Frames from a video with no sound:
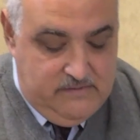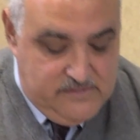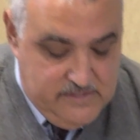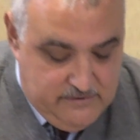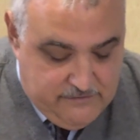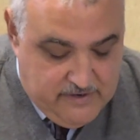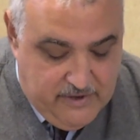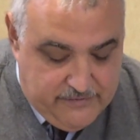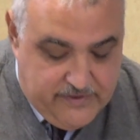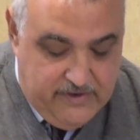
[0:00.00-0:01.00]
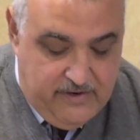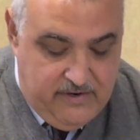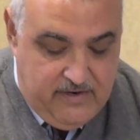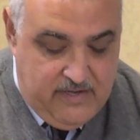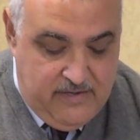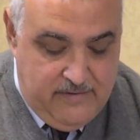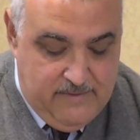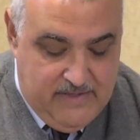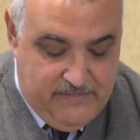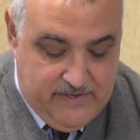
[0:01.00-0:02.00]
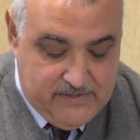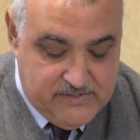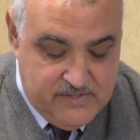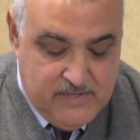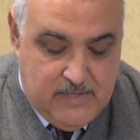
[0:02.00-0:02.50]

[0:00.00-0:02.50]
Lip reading: Center for Healthcare Ethics.